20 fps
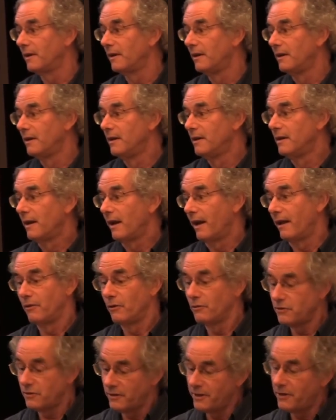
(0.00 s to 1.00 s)
Mm-hmm. And
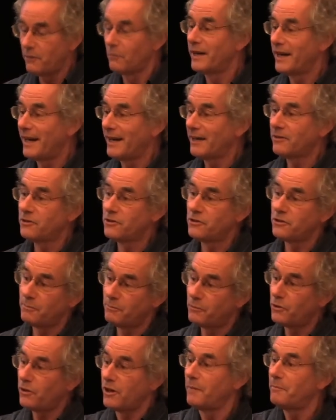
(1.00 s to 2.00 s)
those are little reactors you can
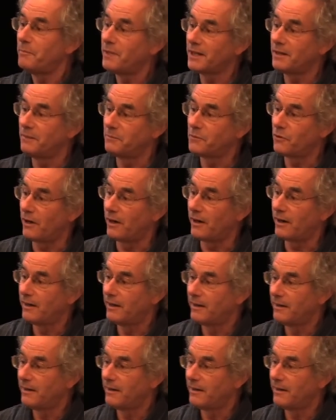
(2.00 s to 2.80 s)
put on a pickup truck